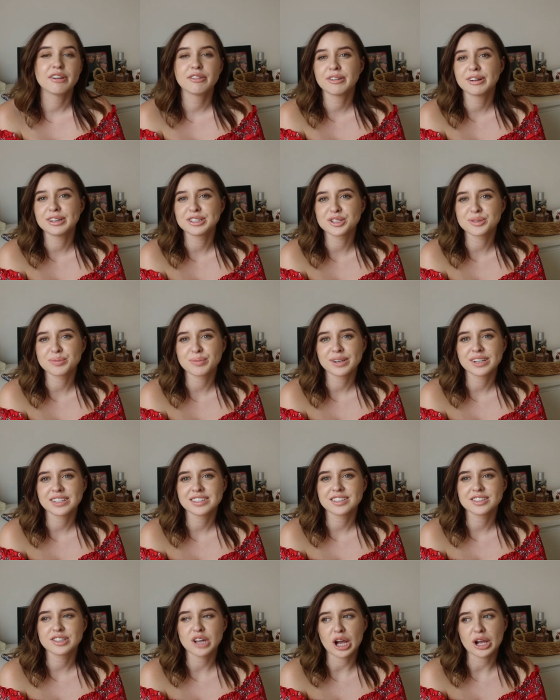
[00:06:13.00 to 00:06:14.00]
know, I just wanted
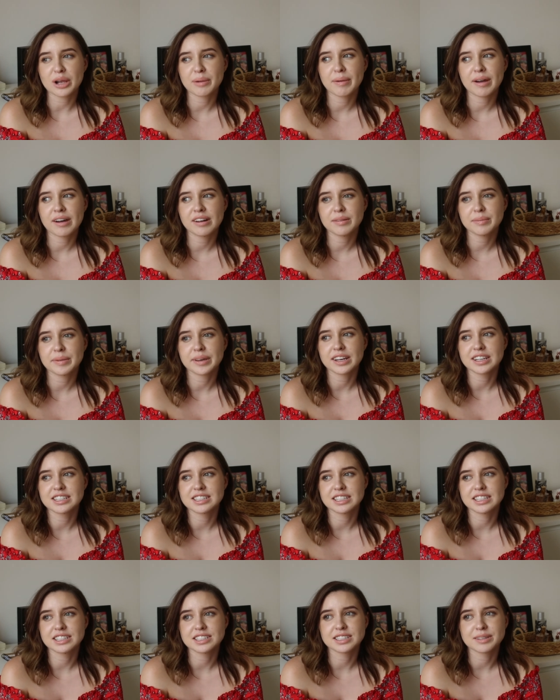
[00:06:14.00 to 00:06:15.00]
to talk about it because
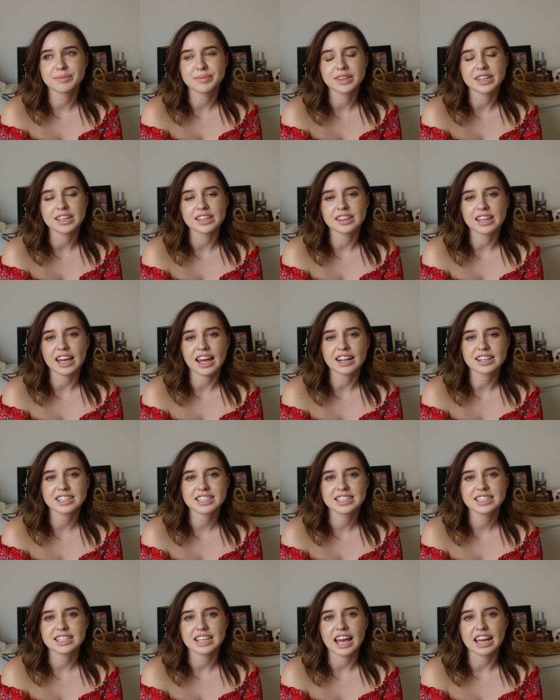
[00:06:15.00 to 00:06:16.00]
it is something that
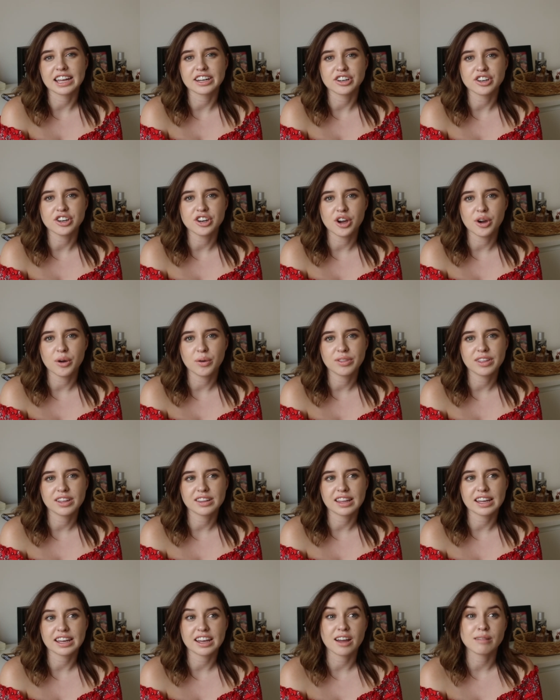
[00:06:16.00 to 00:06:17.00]
I know
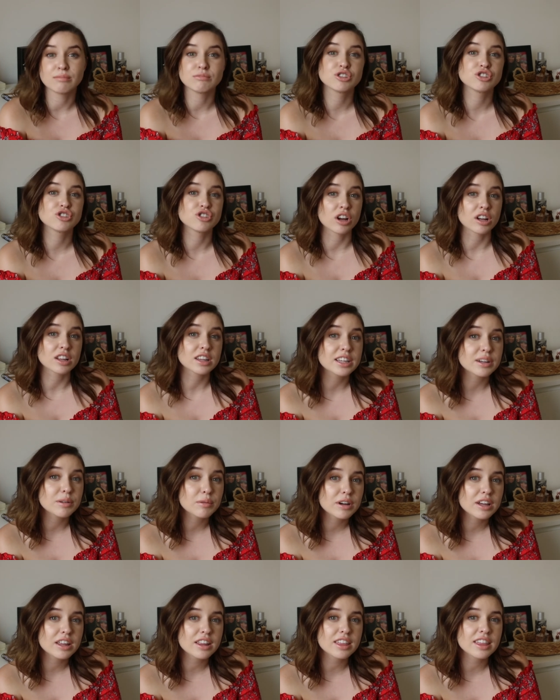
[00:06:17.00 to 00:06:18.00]
that like I'm struggling
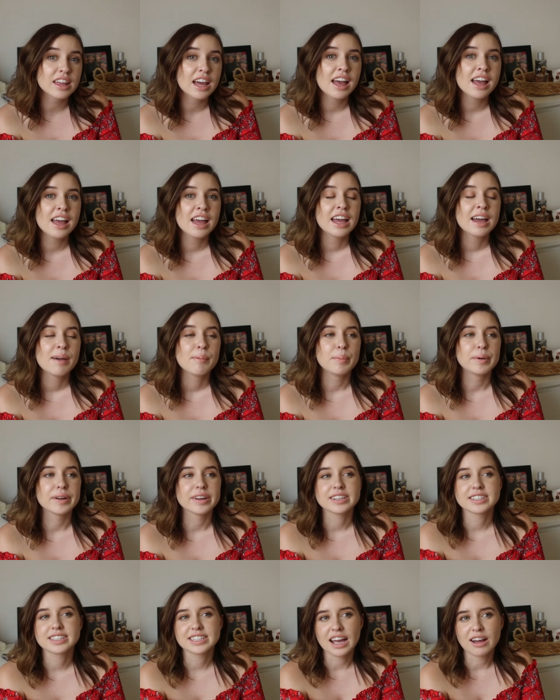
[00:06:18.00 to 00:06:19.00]
with, but
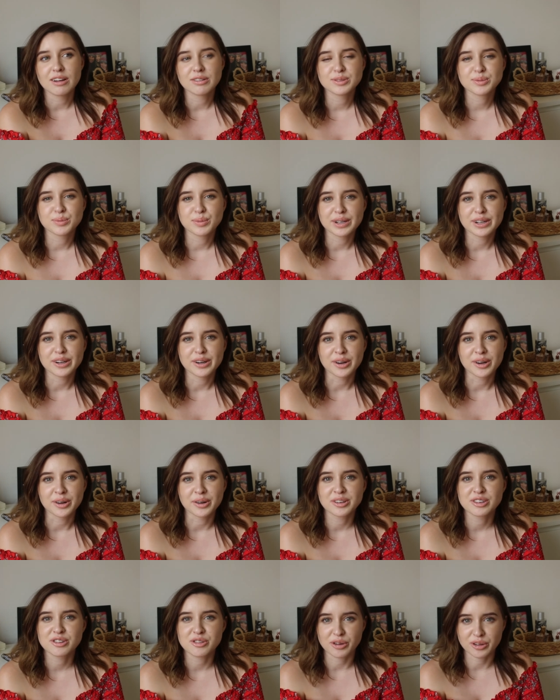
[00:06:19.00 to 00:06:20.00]
it sounds
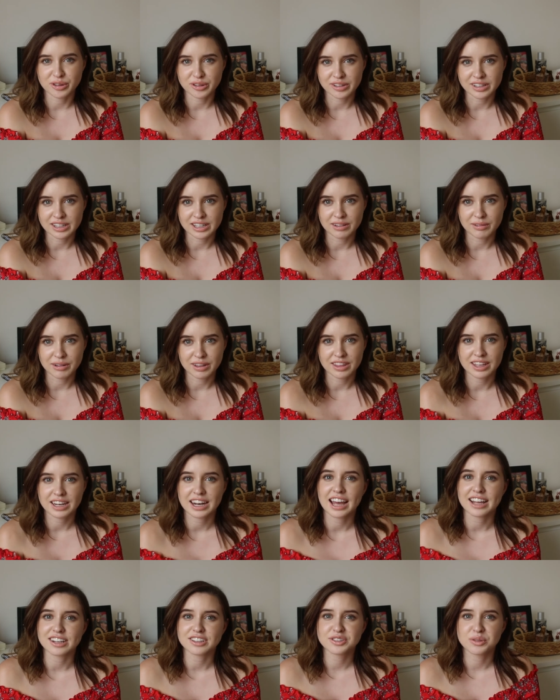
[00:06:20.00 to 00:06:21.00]
weird struggling with it
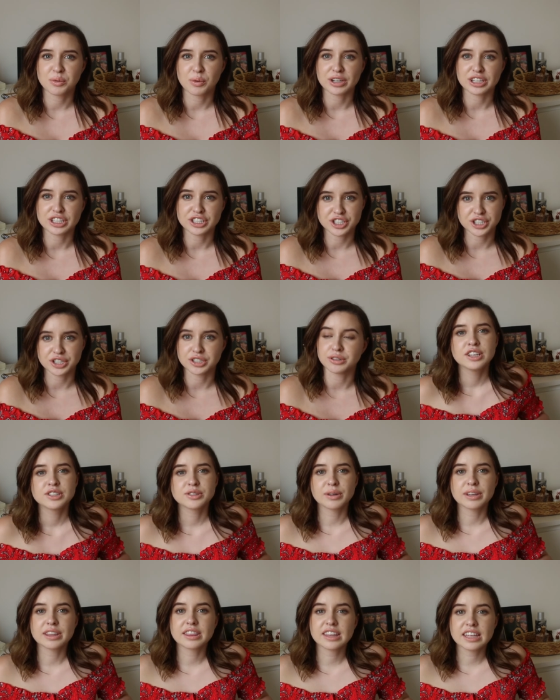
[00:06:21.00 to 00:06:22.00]
at 22.
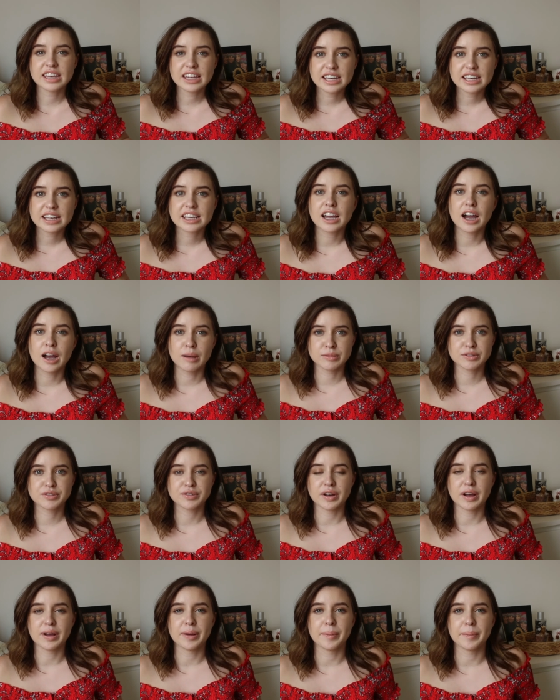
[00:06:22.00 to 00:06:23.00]
So I think it comes
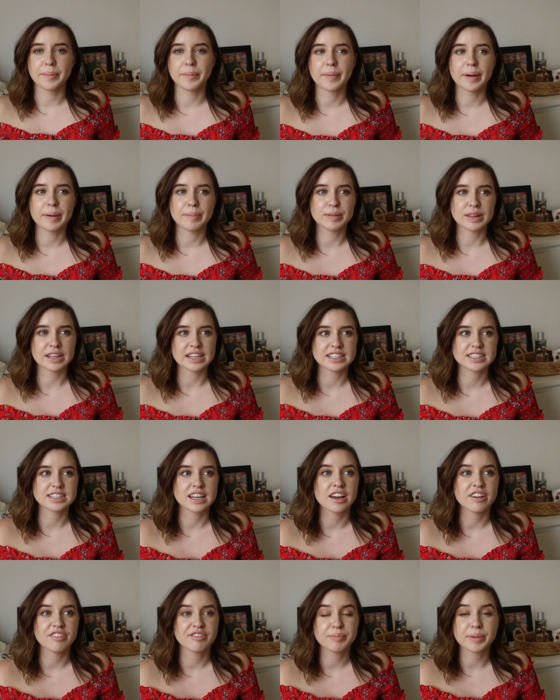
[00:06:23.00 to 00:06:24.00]
from a place
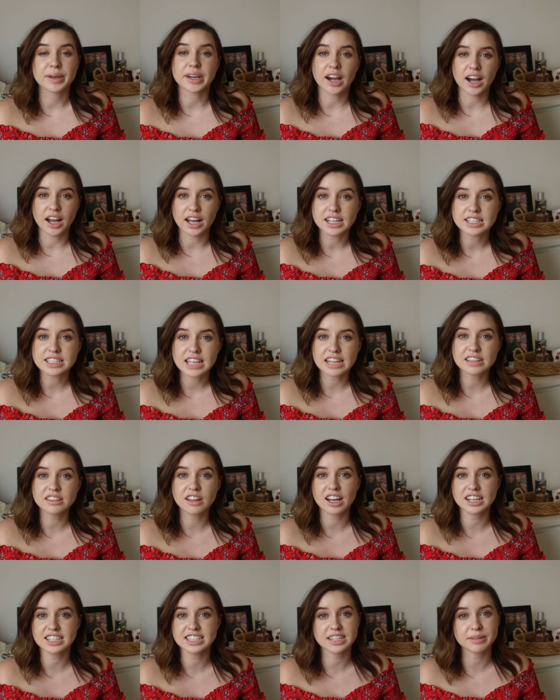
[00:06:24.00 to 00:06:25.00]
of, because I
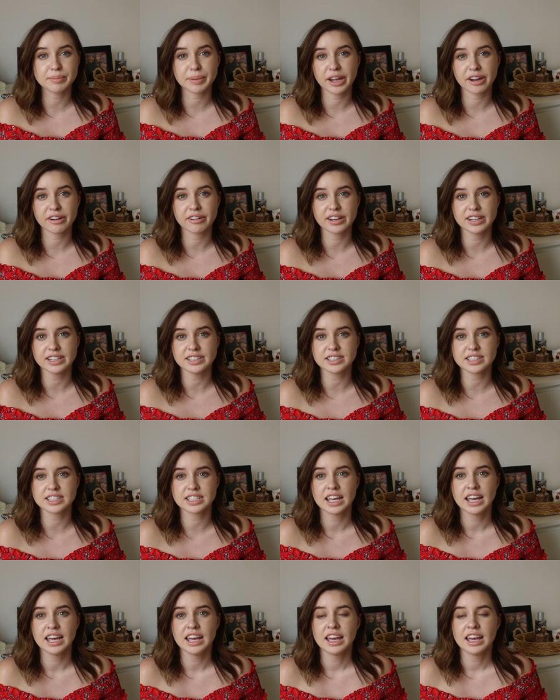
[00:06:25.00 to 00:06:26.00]
lost a parent,